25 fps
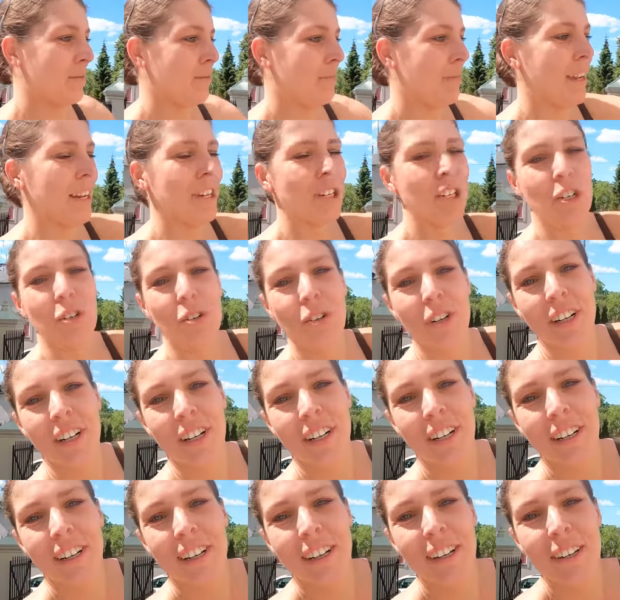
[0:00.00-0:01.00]
make sure
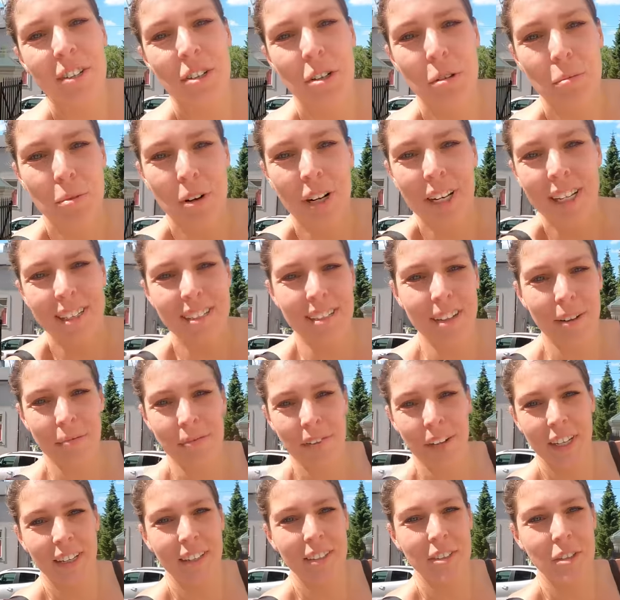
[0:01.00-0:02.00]
to bring
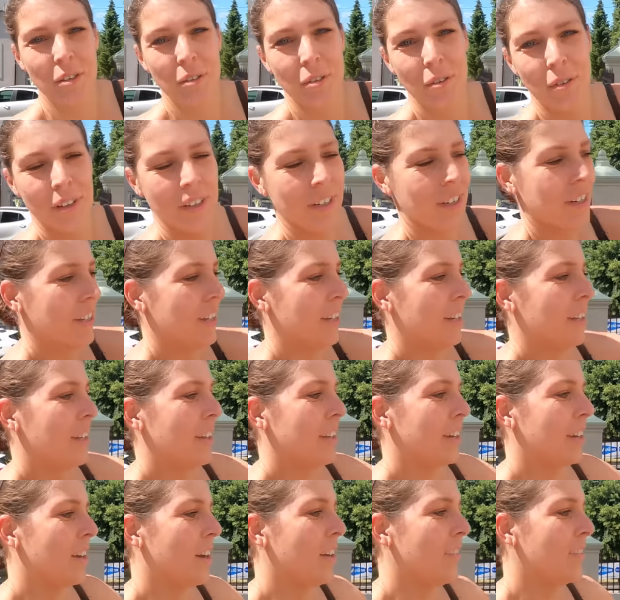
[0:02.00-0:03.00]
something to
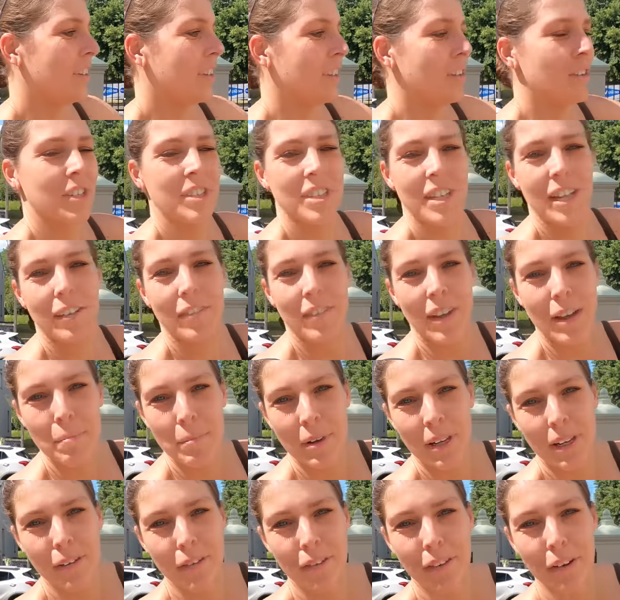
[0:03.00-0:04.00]
cover yourself
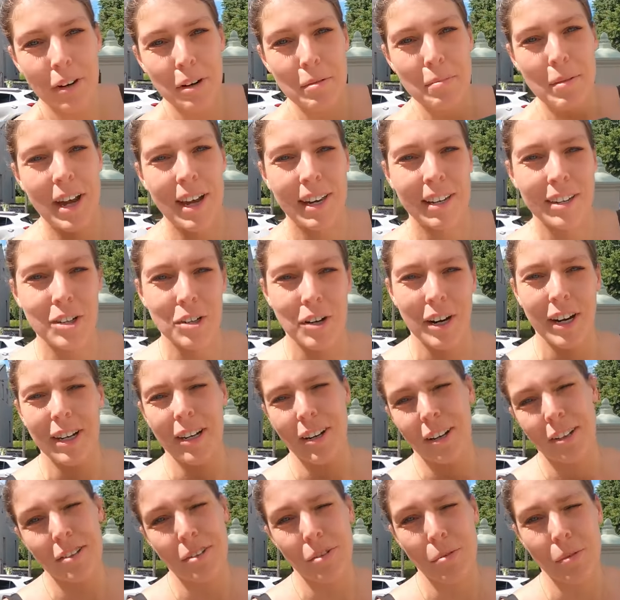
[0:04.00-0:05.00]
up and if you're a man try
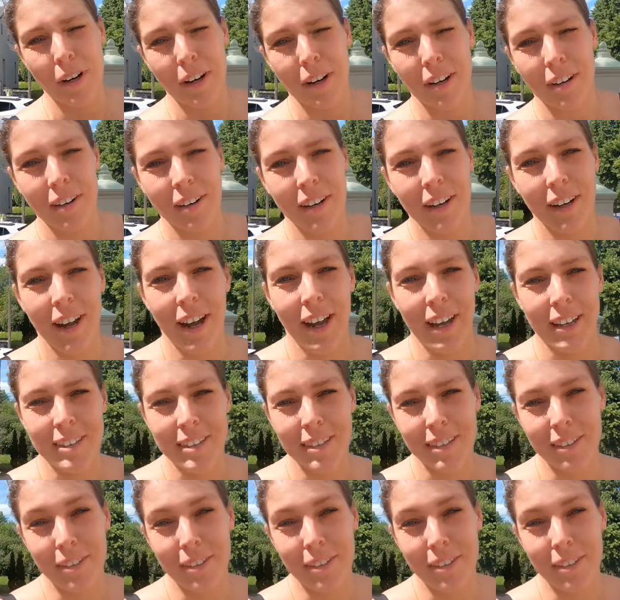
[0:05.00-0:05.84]
not to wear a hat